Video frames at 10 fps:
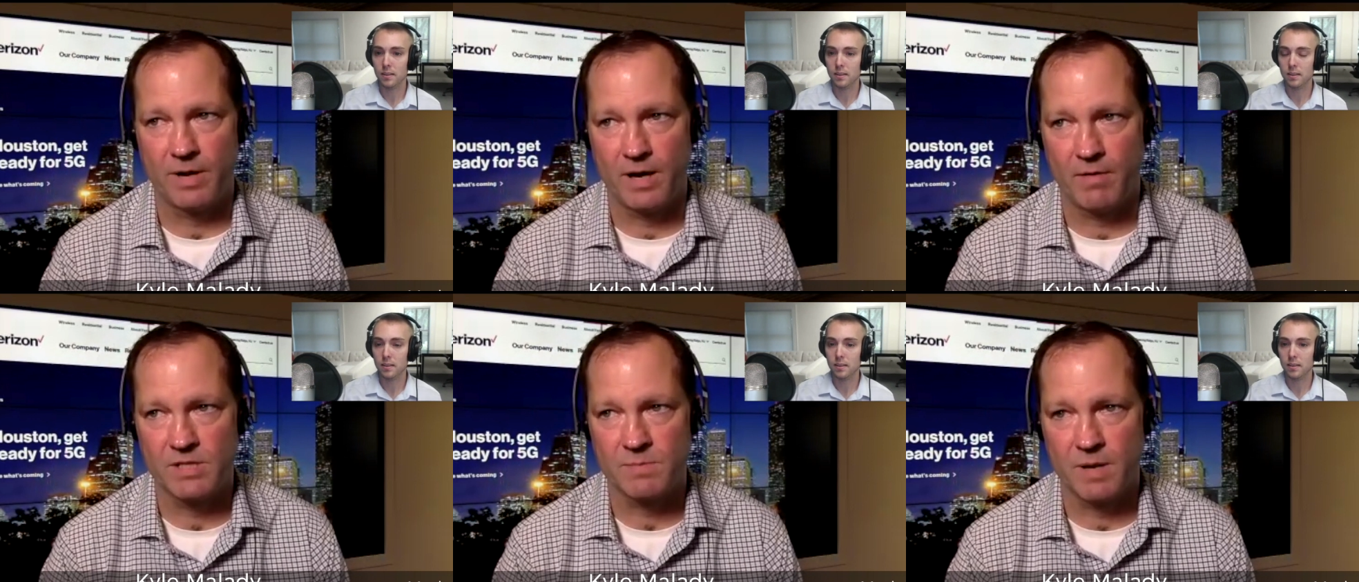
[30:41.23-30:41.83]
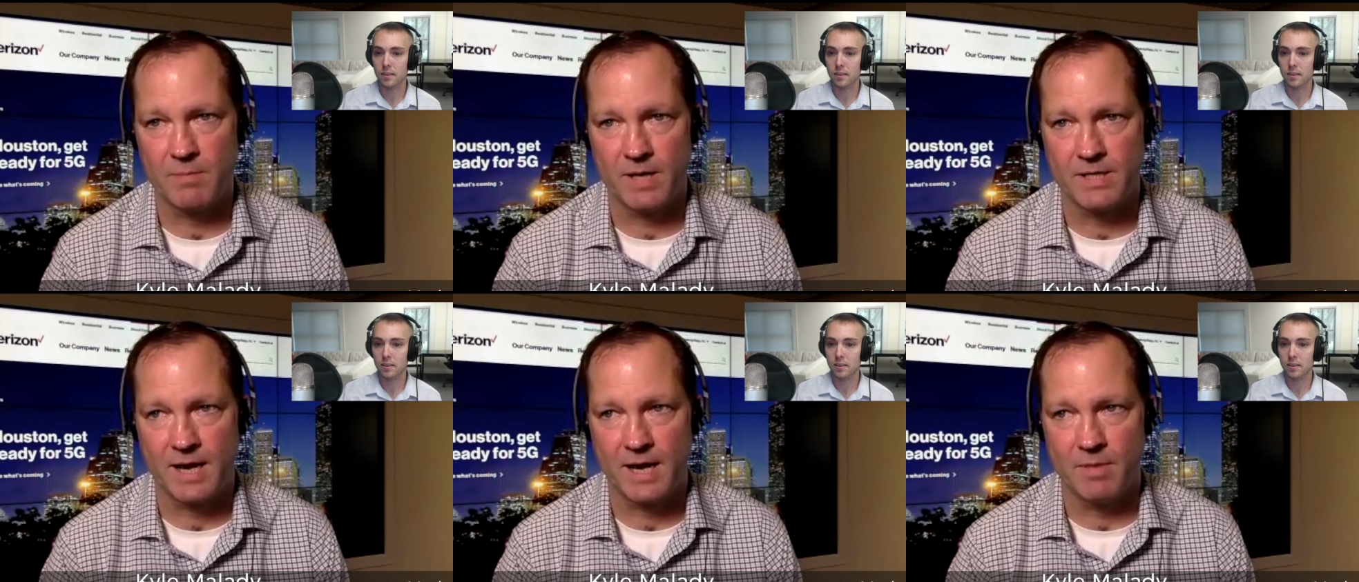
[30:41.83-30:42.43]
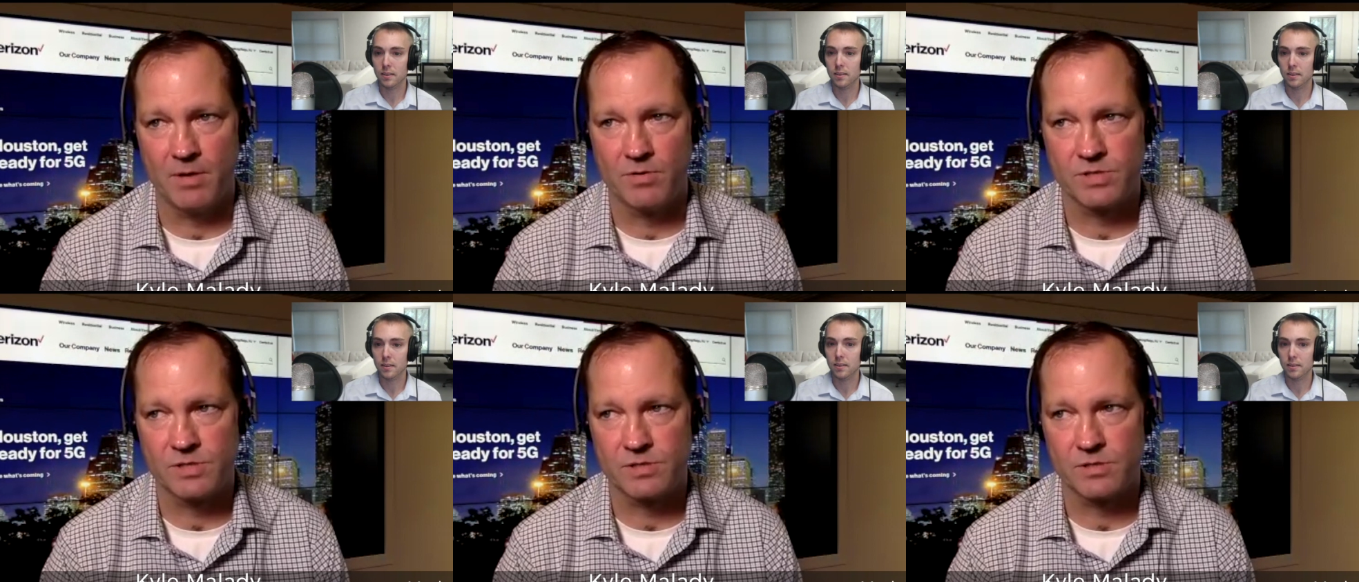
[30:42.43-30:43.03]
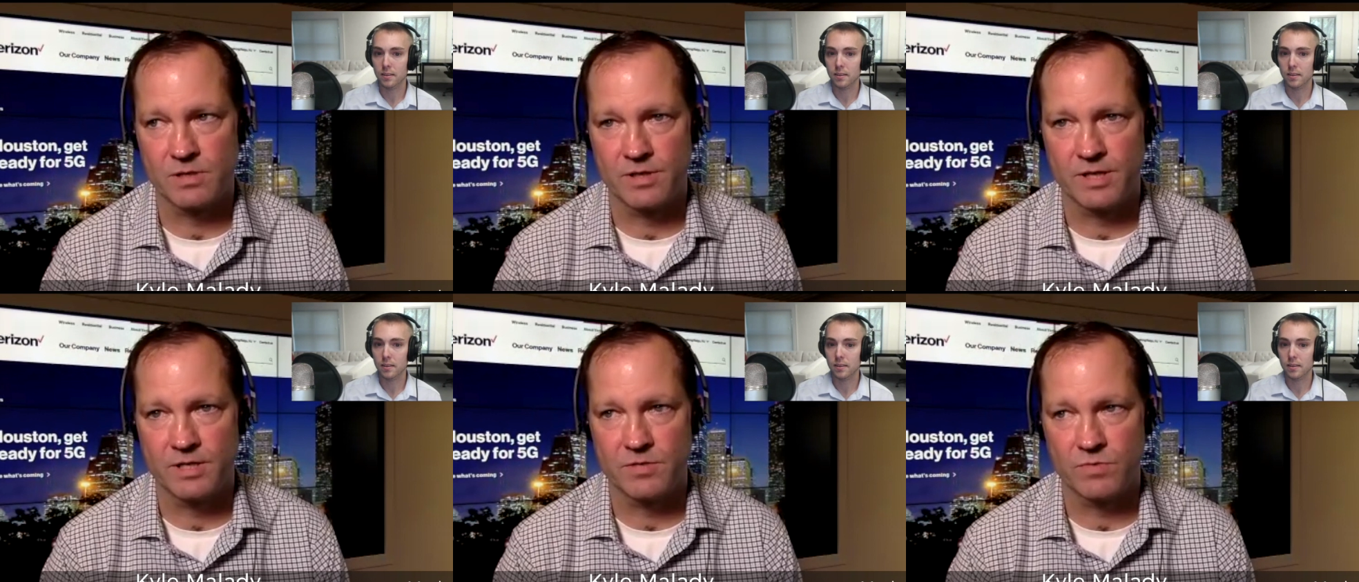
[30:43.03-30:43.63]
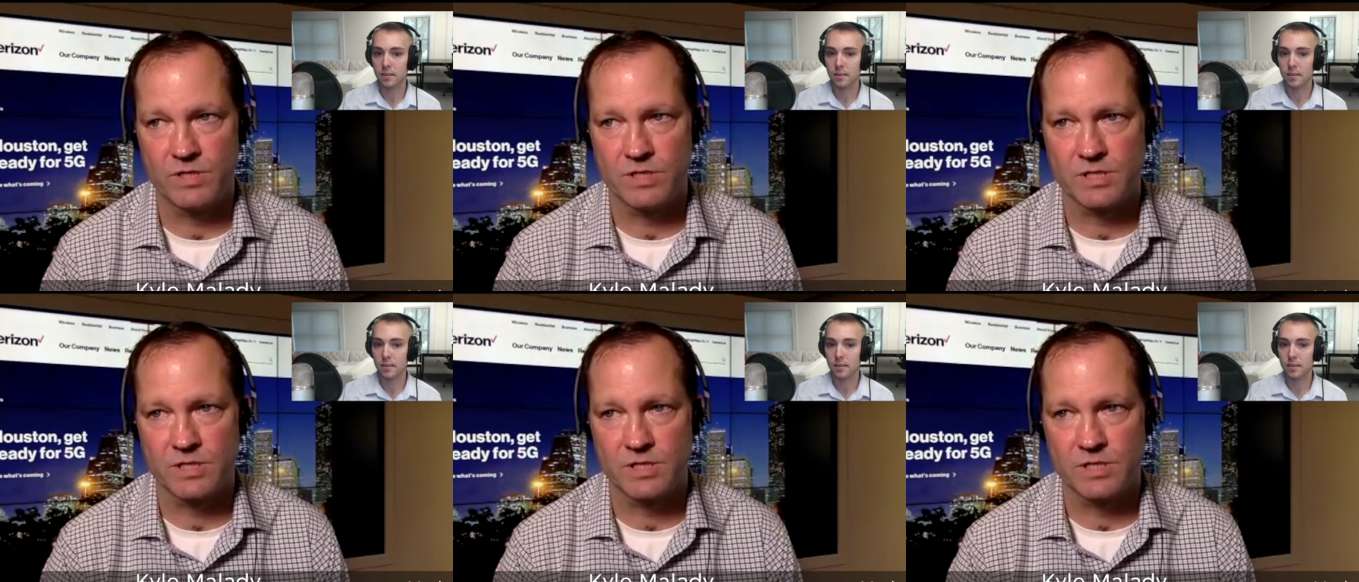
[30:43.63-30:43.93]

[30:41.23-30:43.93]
Speaker 1: about how I spend my time, those, the things we